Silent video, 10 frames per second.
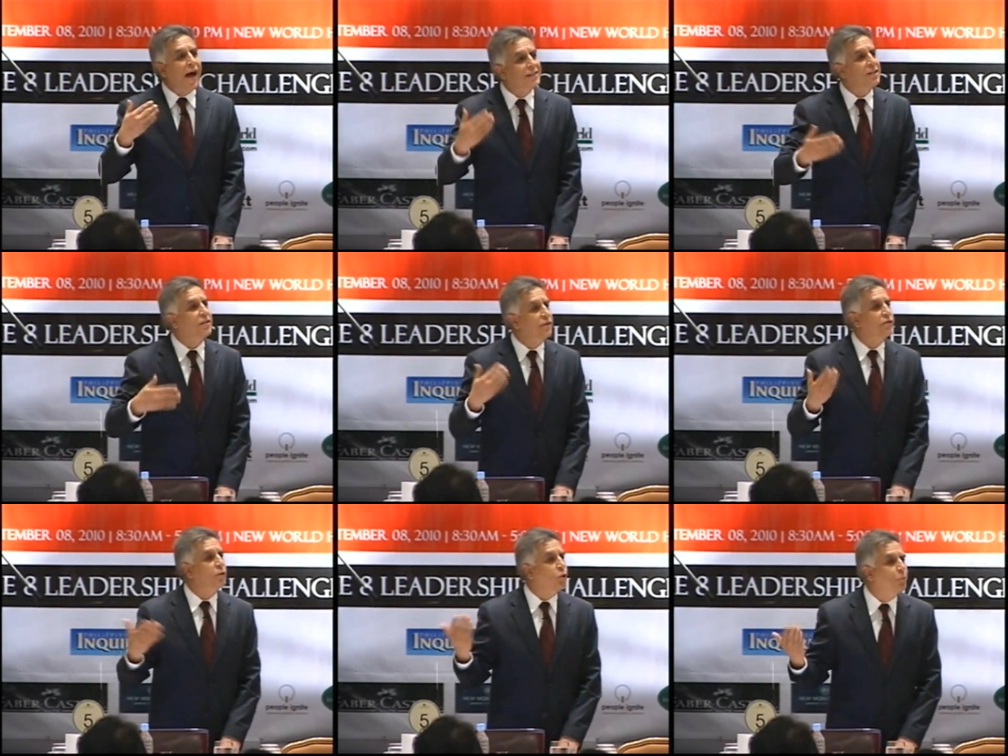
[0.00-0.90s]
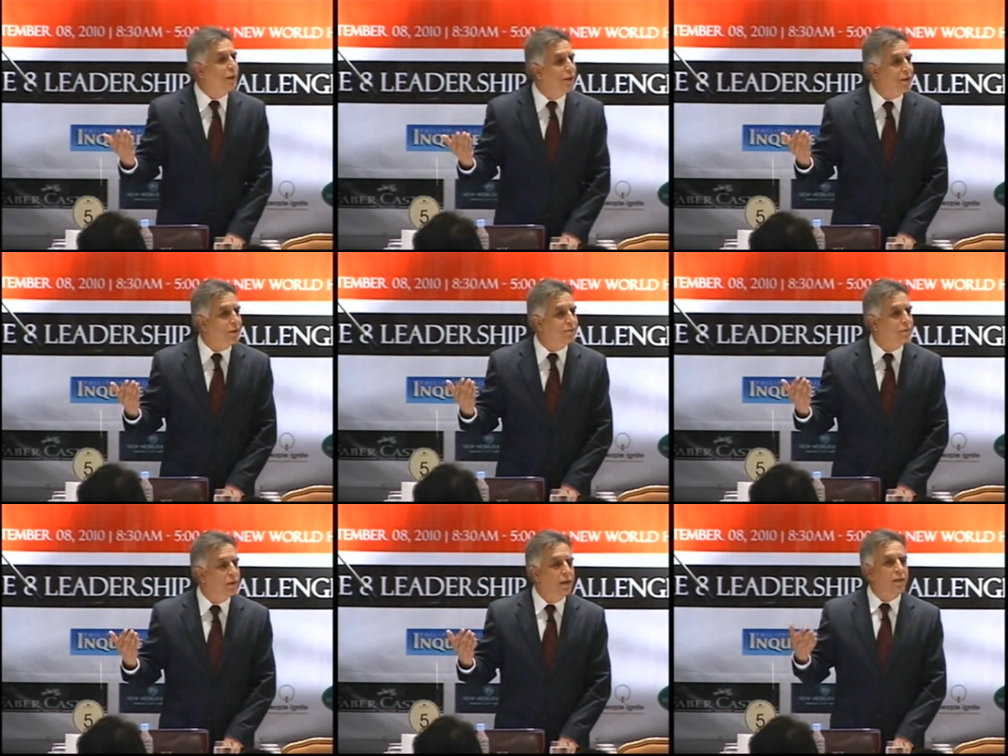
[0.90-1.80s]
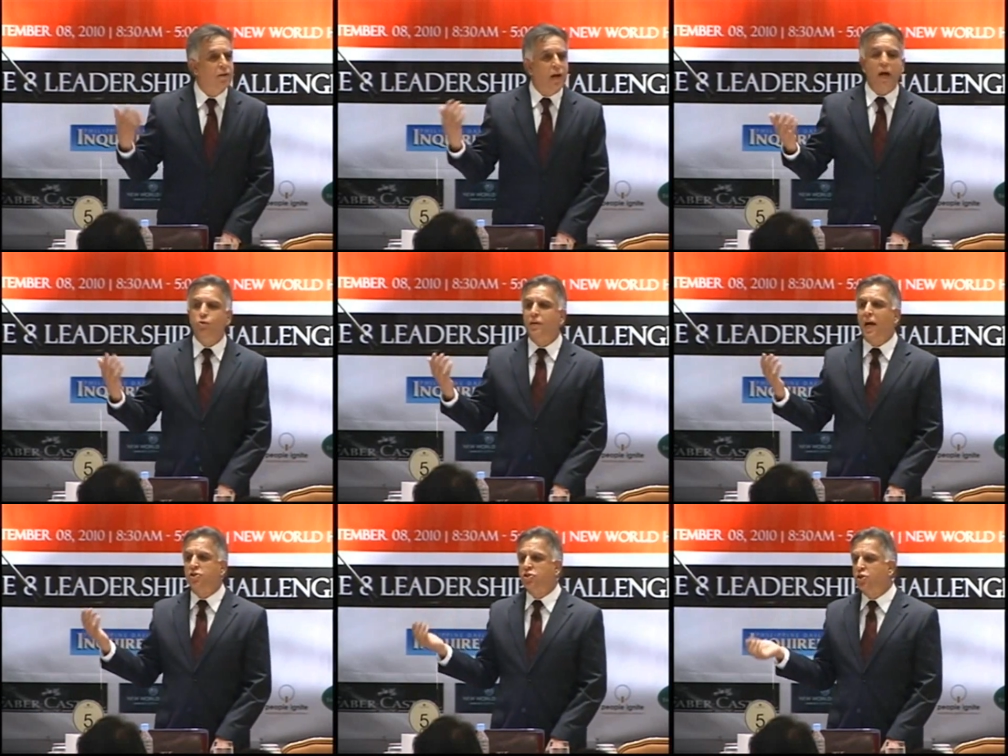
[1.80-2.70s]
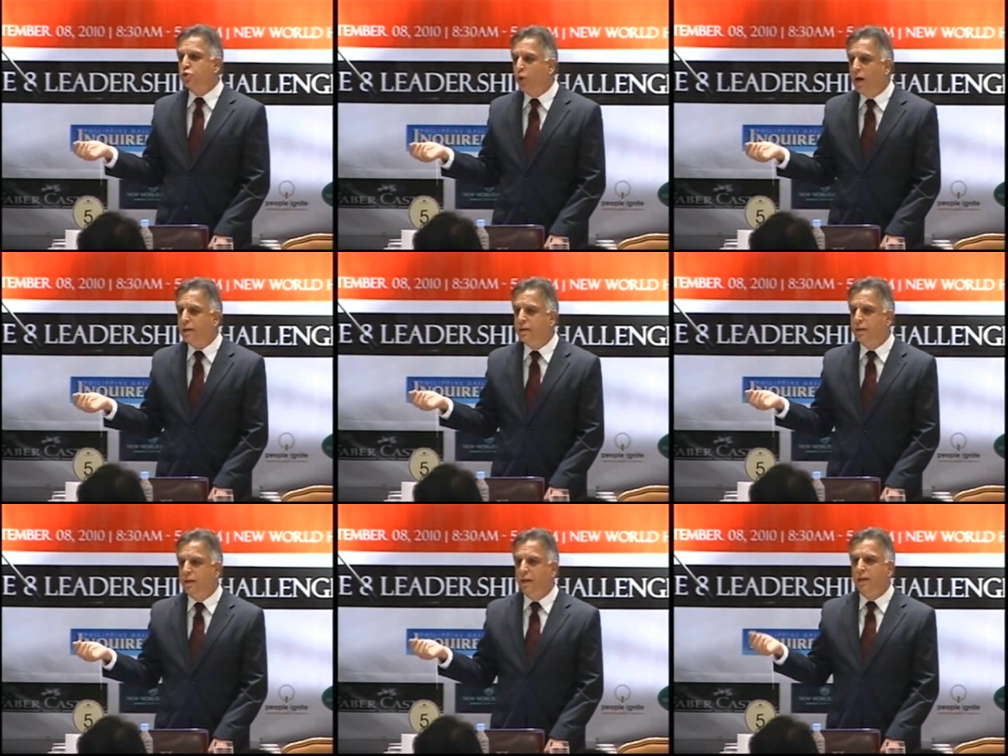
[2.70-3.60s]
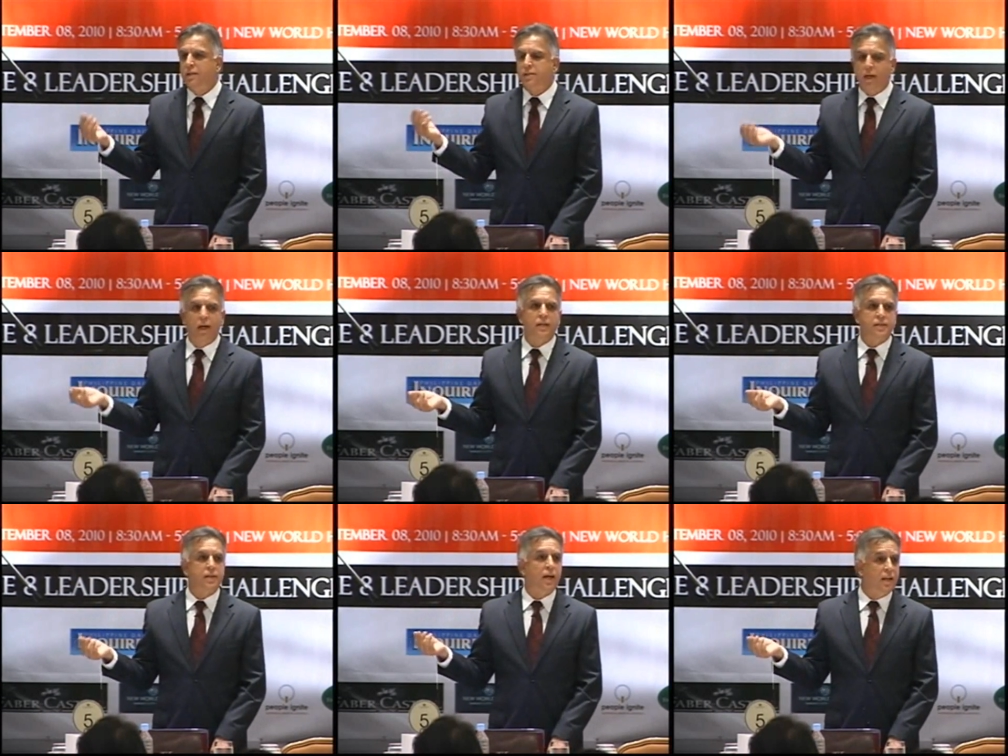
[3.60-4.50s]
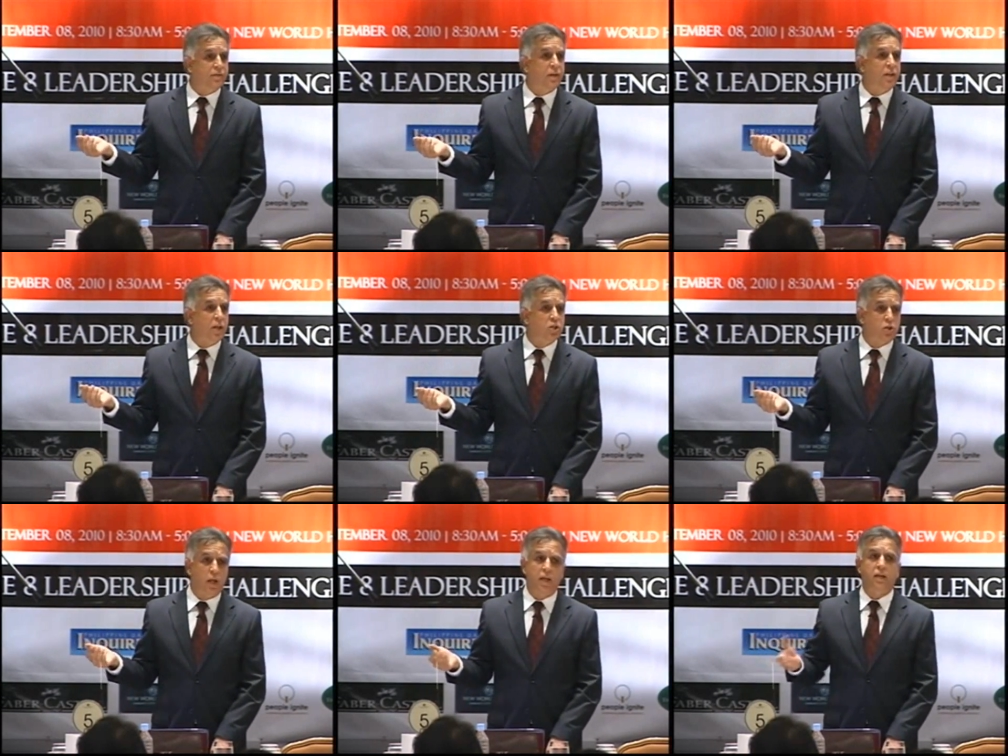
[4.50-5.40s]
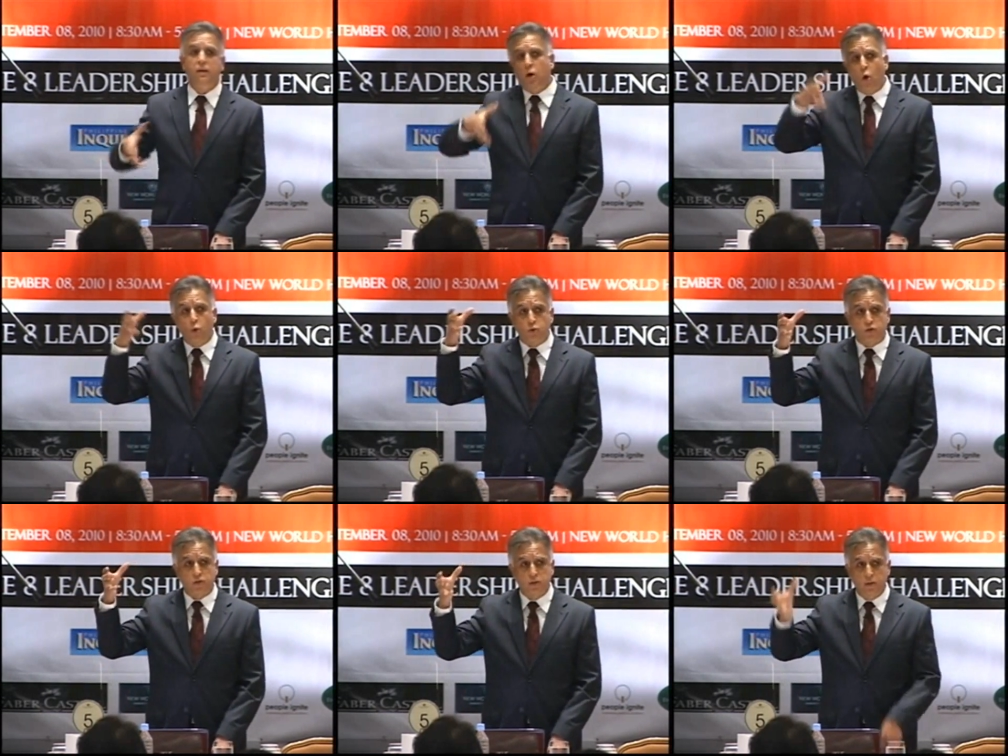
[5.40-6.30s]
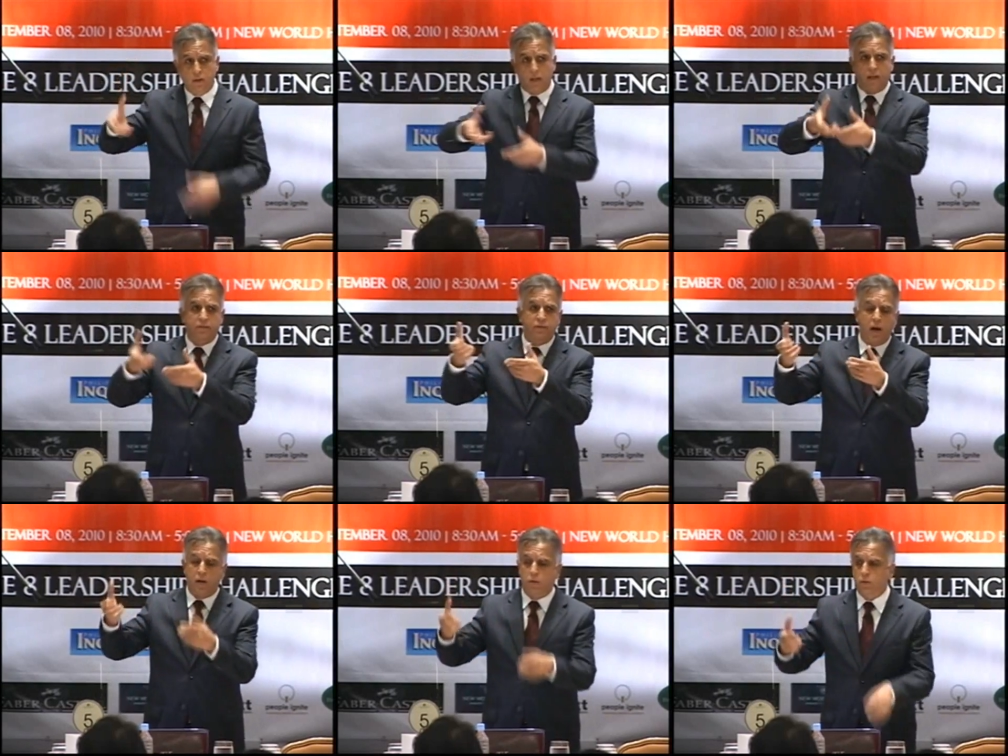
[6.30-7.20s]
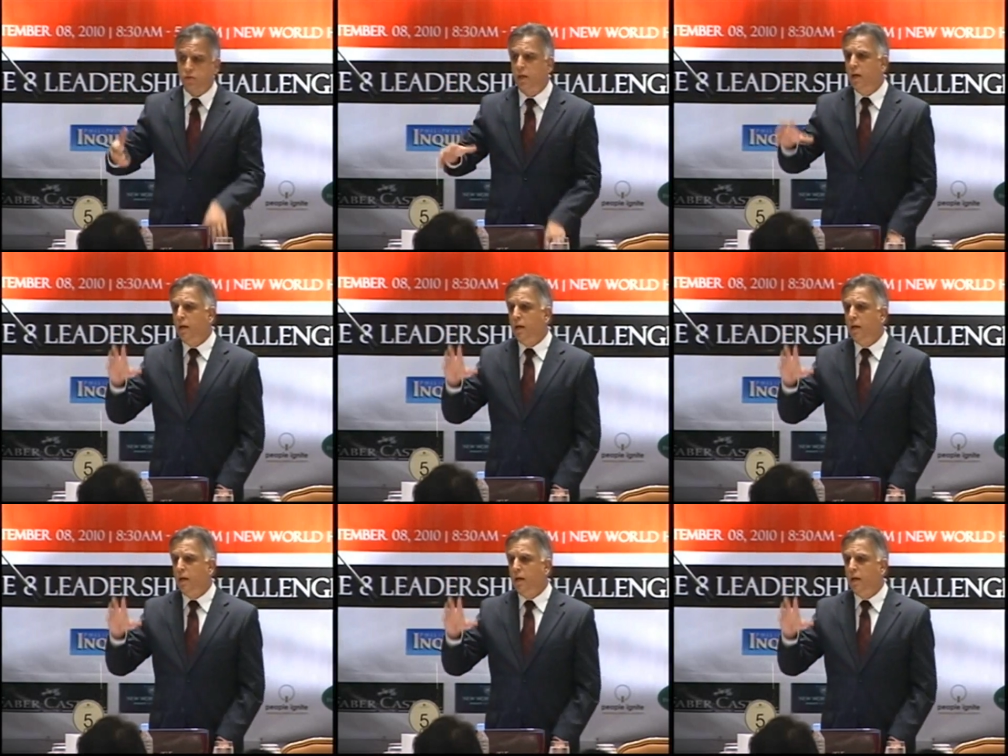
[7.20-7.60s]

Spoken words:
has a different opinion. The guy who catches the trunk says the elephant is like a hose, like a fire hose.